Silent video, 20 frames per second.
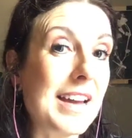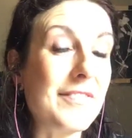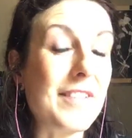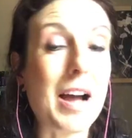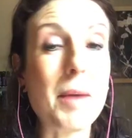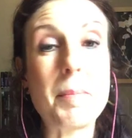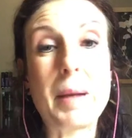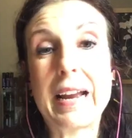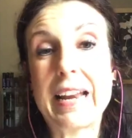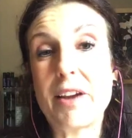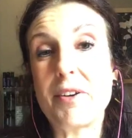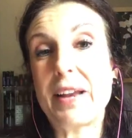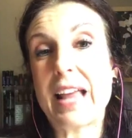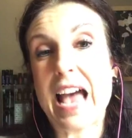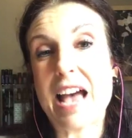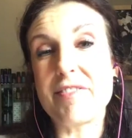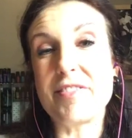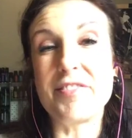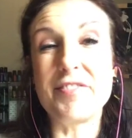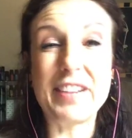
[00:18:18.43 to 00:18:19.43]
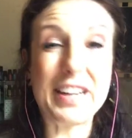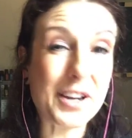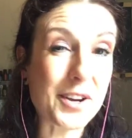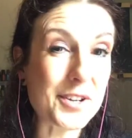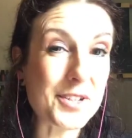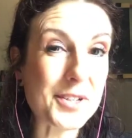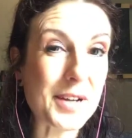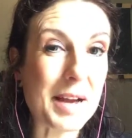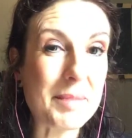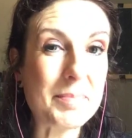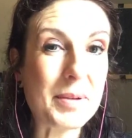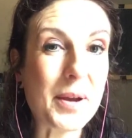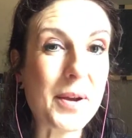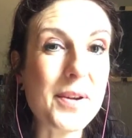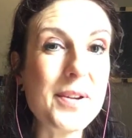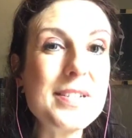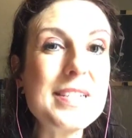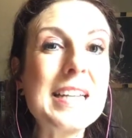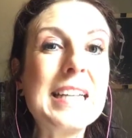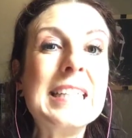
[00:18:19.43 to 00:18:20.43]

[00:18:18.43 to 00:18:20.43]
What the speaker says: I might only have a video to upload.